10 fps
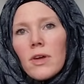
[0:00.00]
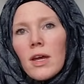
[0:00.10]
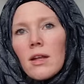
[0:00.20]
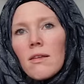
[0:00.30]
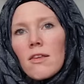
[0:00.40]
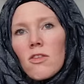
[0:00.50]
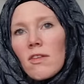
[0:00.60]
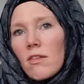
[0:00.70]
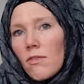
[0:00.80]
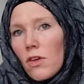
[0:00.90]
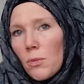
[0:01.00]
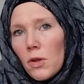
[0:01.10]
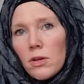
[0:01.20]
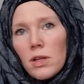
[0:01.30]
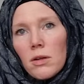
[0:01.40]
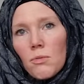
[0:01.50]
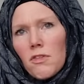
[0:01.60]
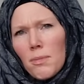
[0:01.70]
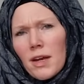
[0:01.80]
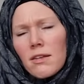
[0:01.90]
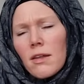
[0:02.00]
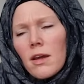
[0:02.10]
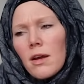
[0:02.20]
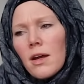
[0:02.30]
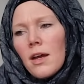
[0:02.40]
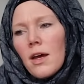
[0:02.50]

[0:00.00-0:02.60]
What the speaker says: and such a sense of community and respect there,